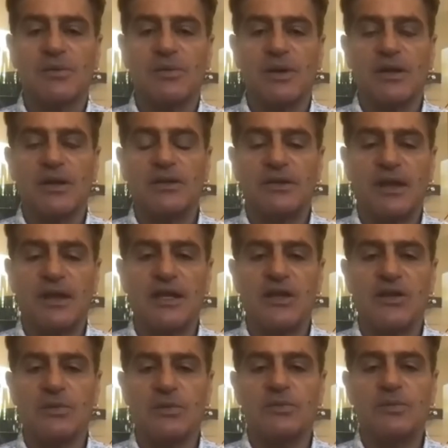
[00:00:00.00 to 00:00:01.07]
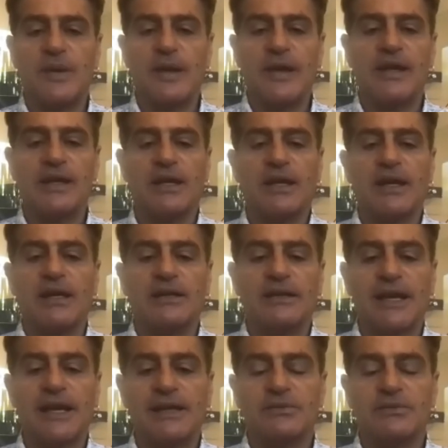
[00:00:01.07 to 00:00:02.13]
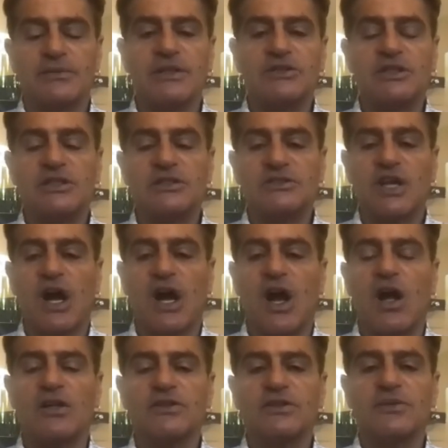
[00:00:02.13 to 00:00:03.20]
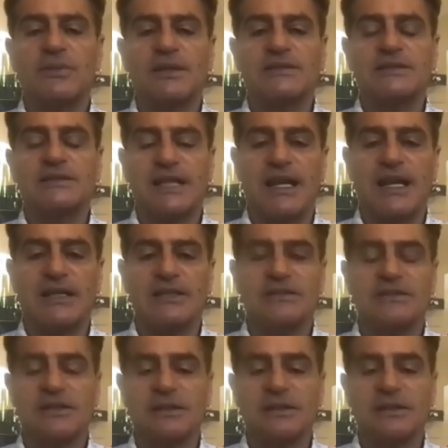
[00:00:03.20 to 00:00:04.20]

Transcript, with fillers: with a human being that reaches the ultimate state.